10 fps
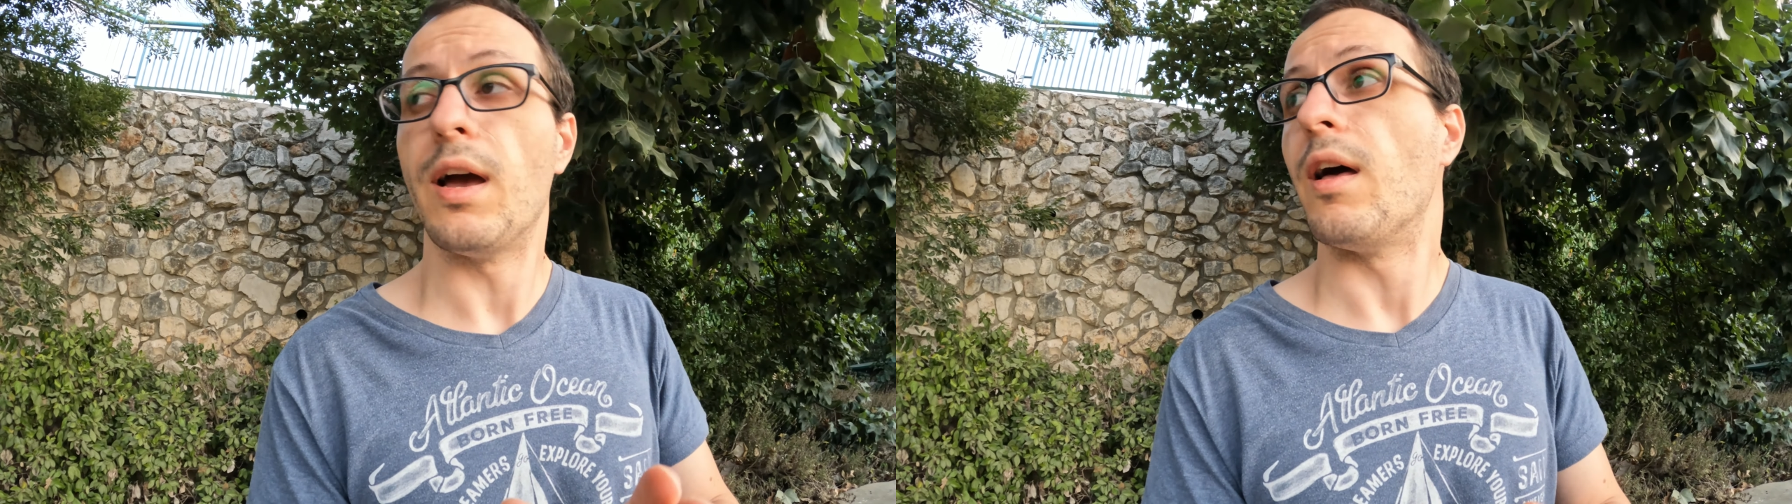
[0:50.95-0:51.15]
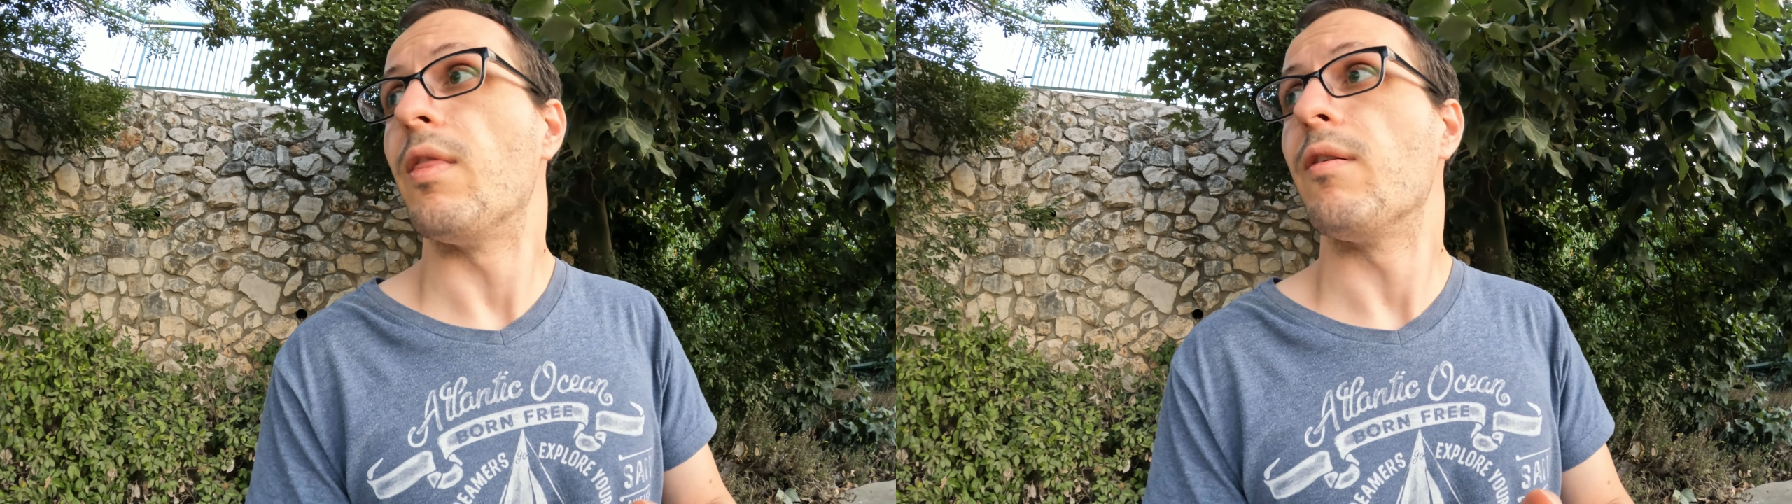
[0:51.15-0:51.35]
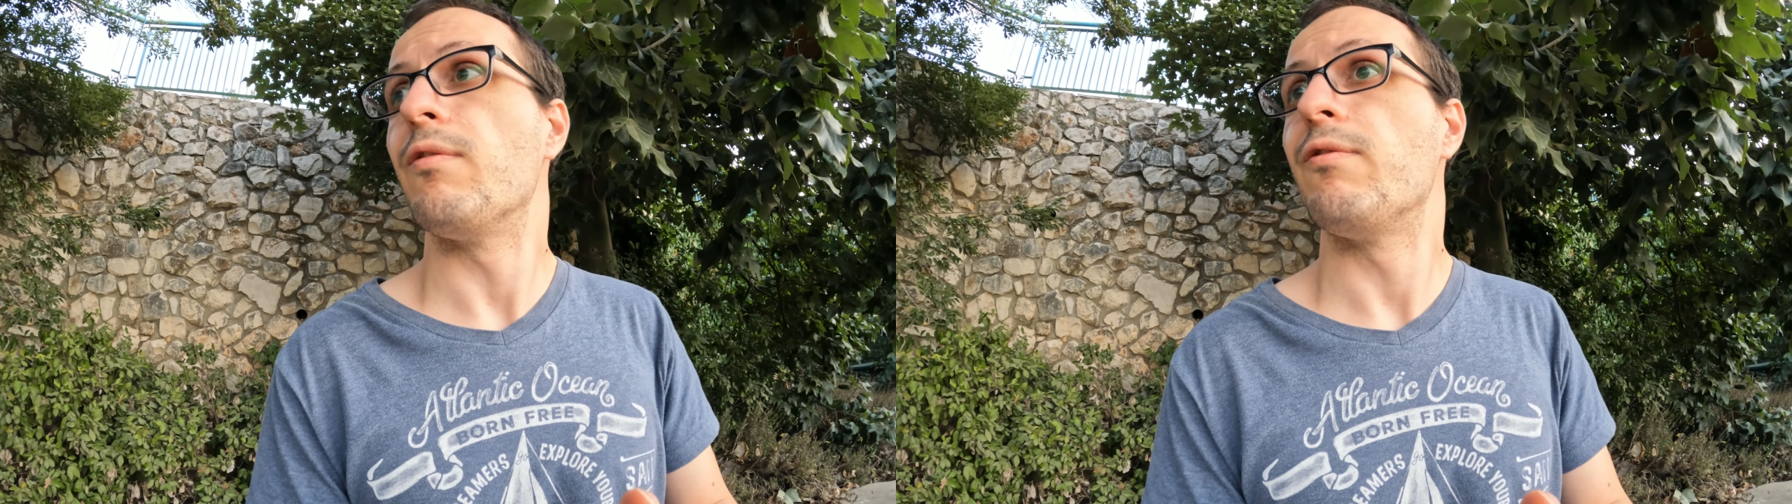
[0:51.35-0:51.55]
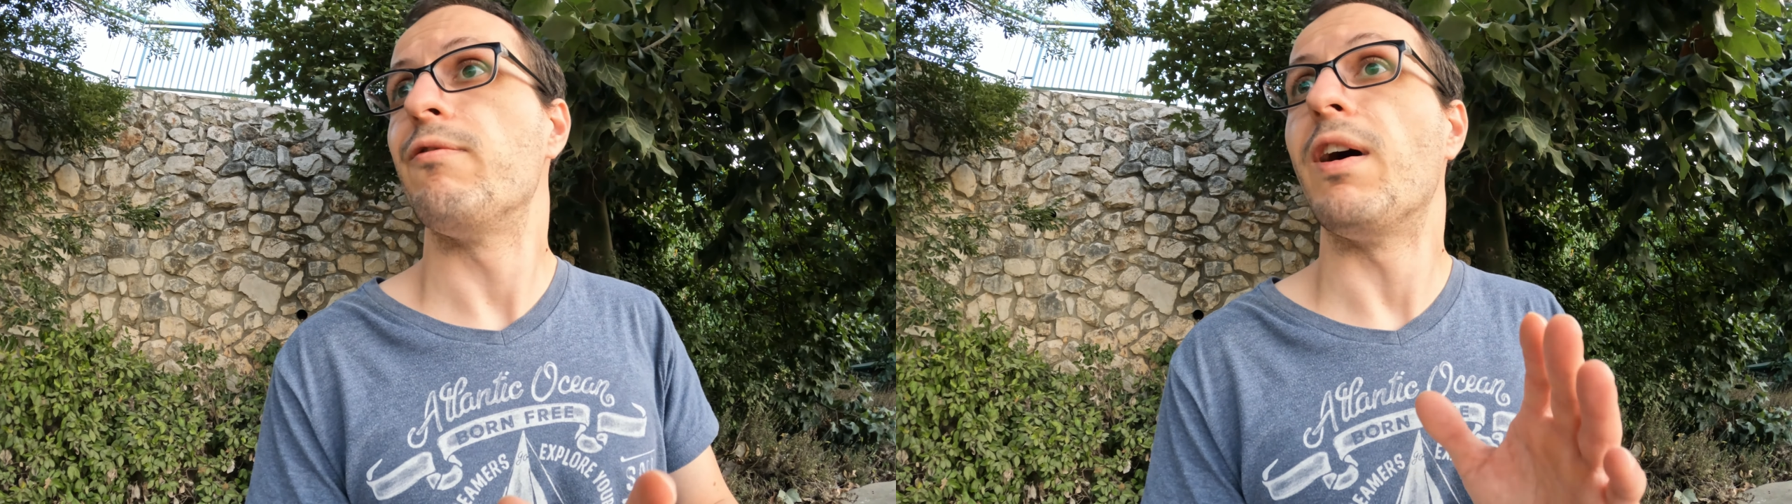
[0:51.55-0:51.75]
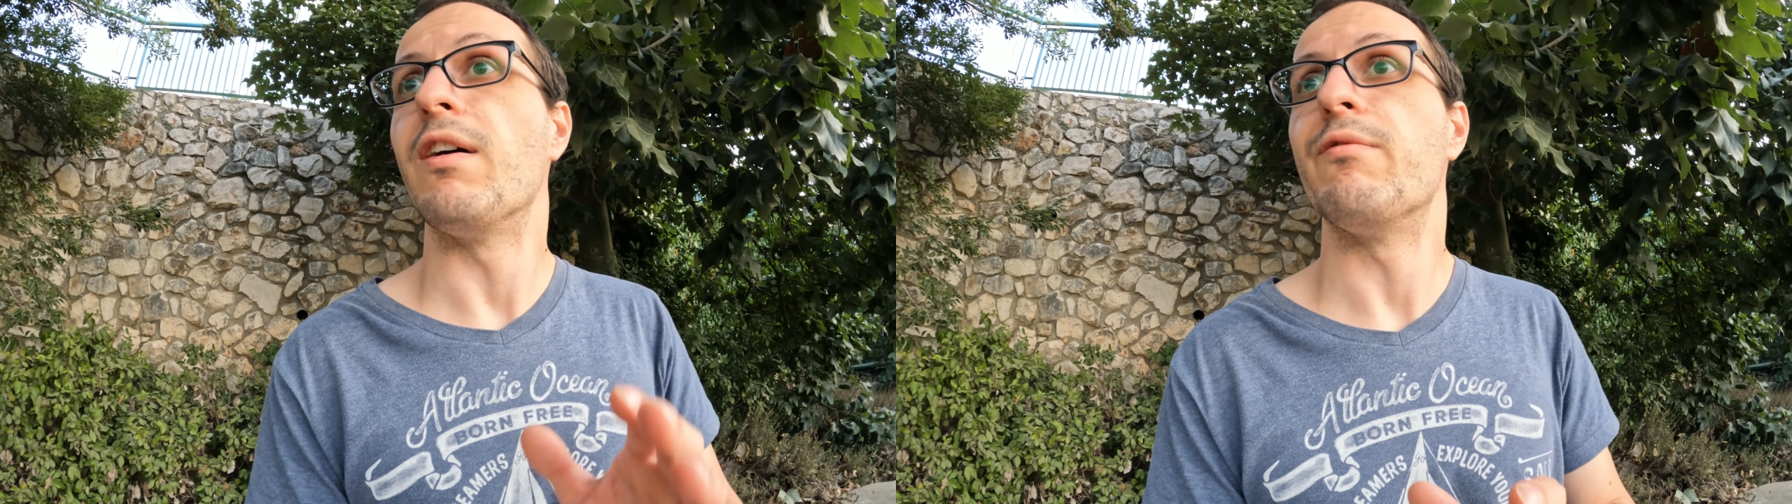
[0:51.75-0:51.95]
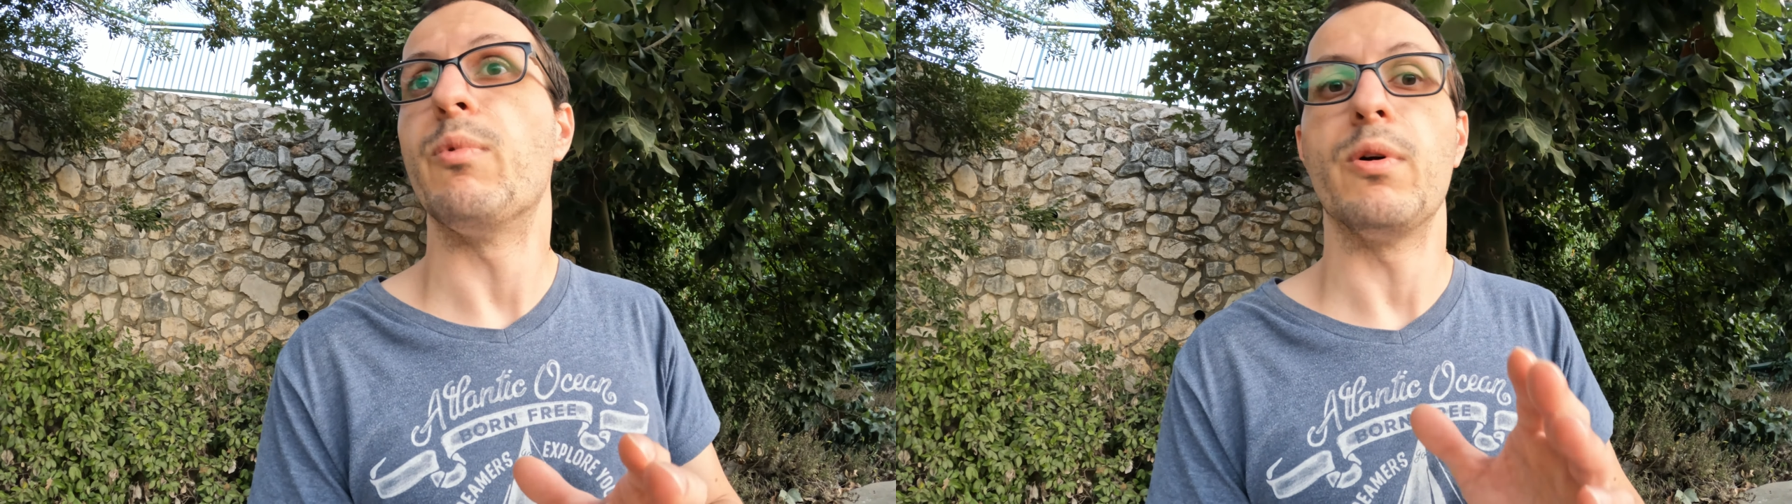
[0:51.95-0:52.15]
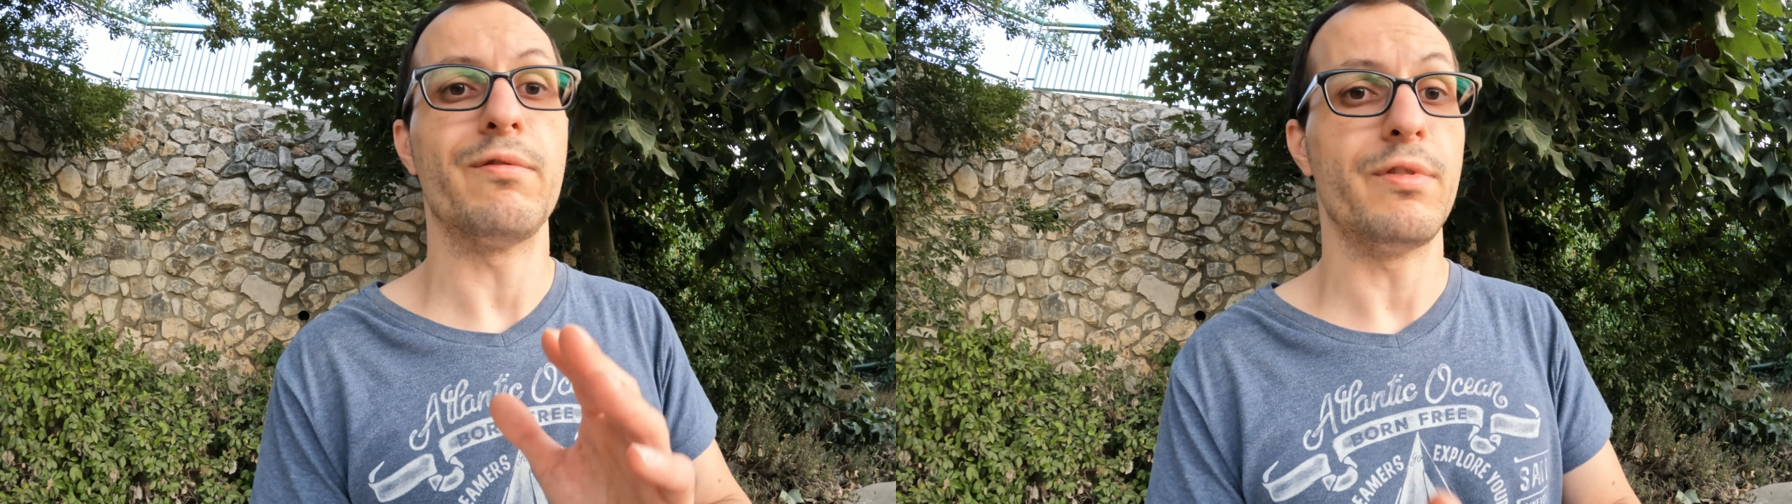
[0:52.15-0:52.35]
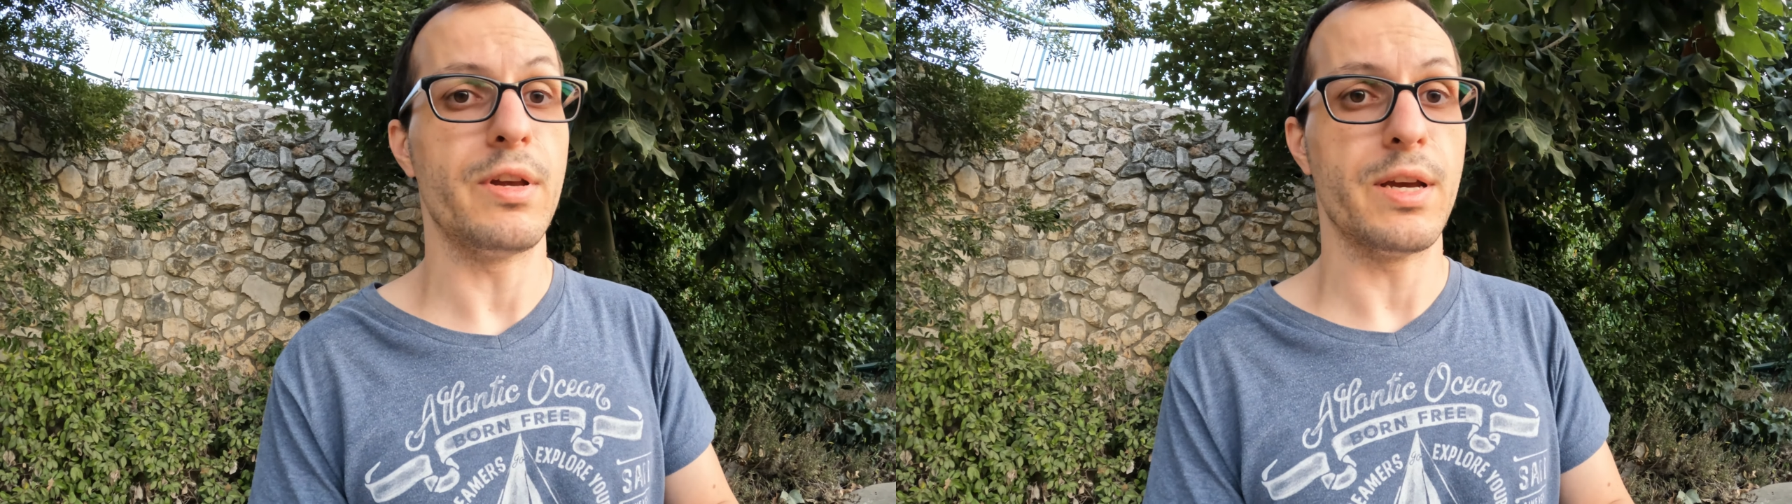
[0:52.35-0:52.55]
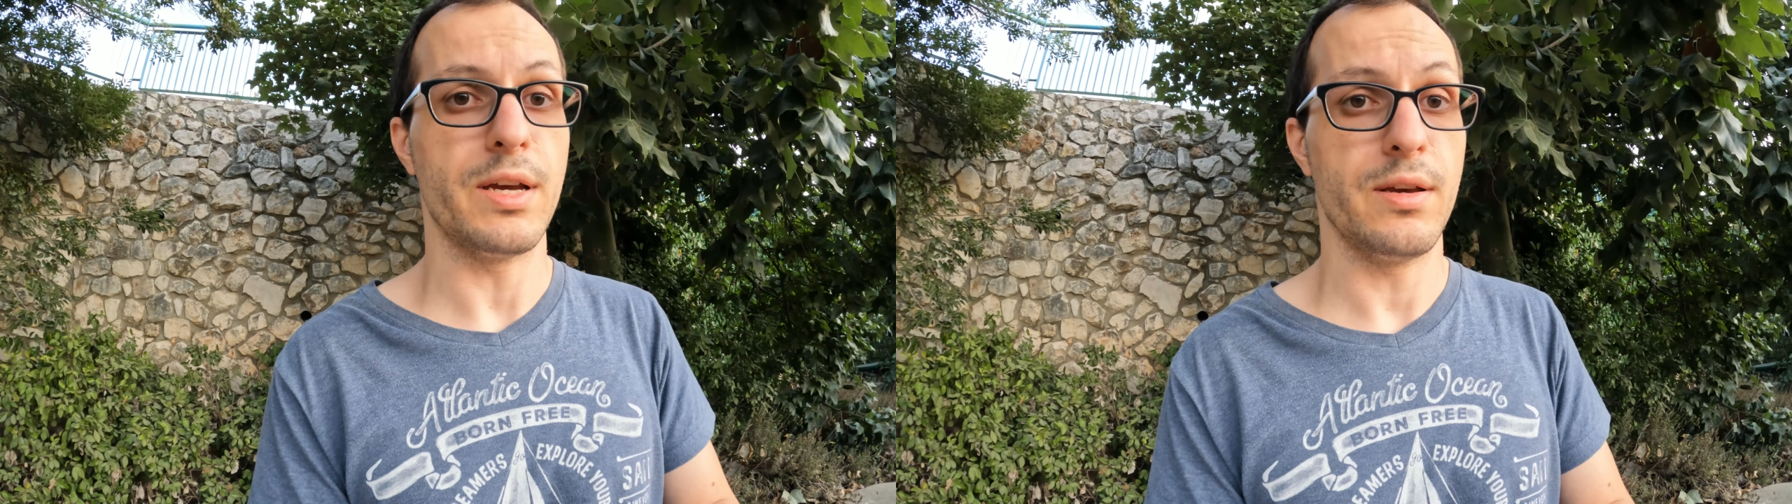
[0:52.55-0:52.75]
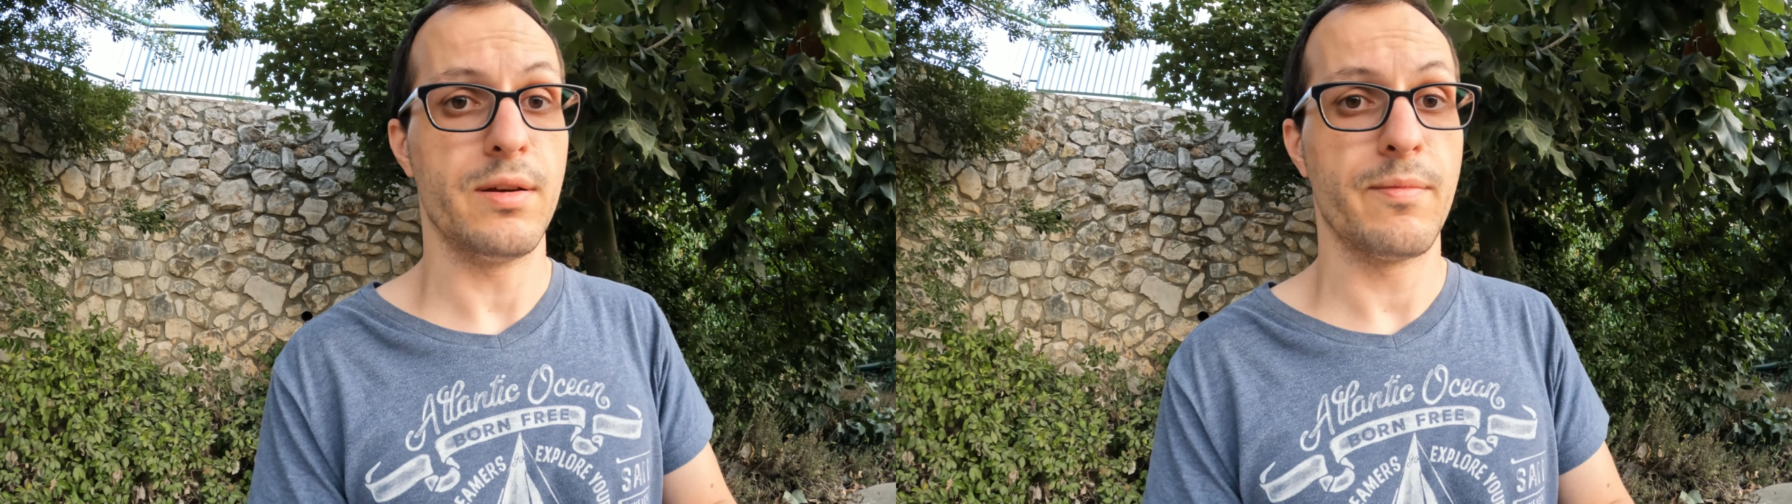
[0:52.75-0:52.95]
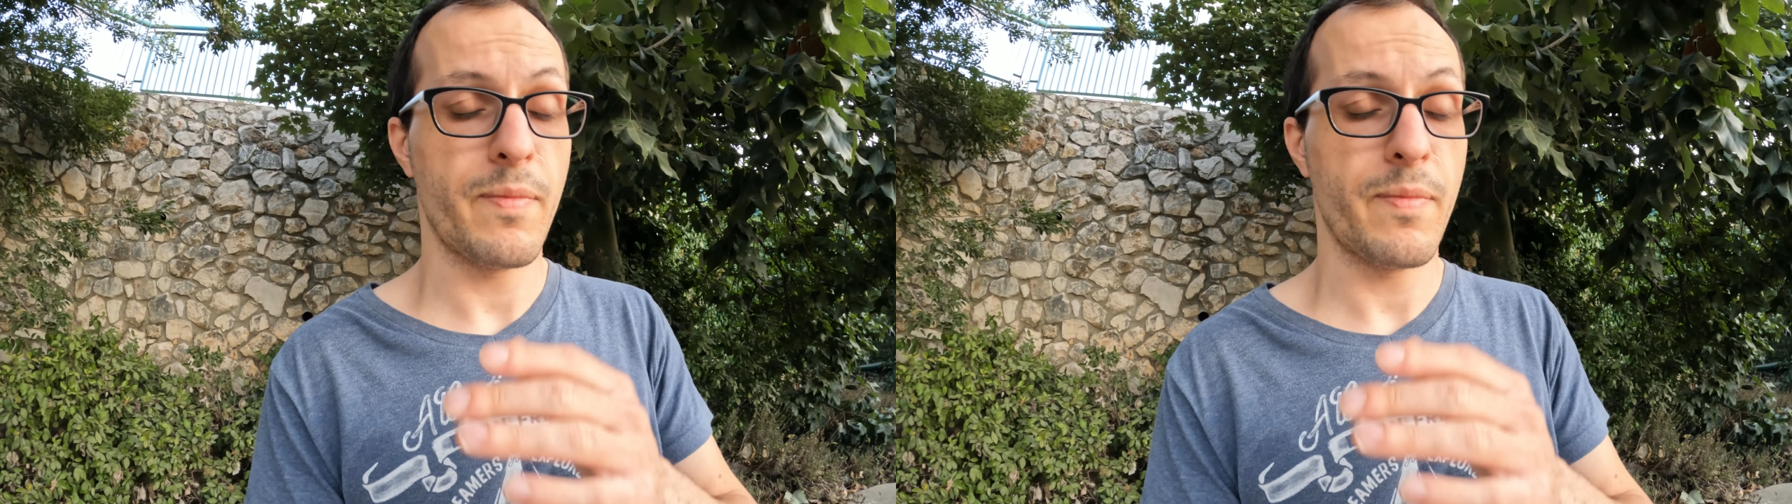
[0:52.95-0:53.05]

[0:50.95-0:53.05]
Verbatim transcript: and 5.3k